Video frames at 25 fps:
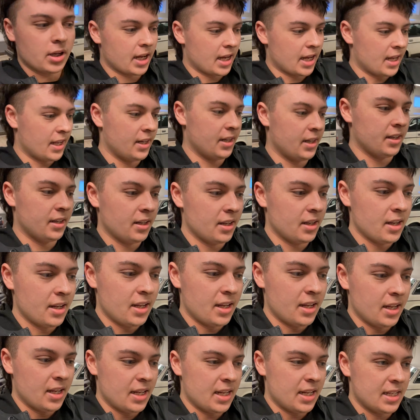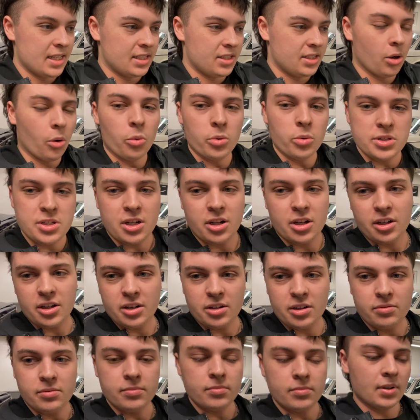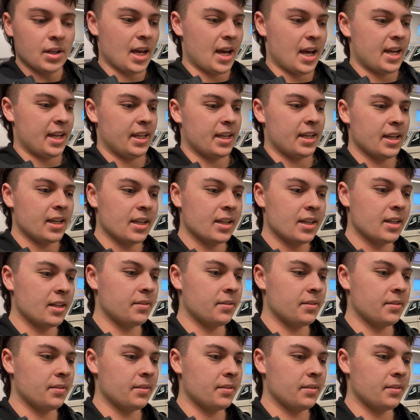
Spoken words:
and it's always going to like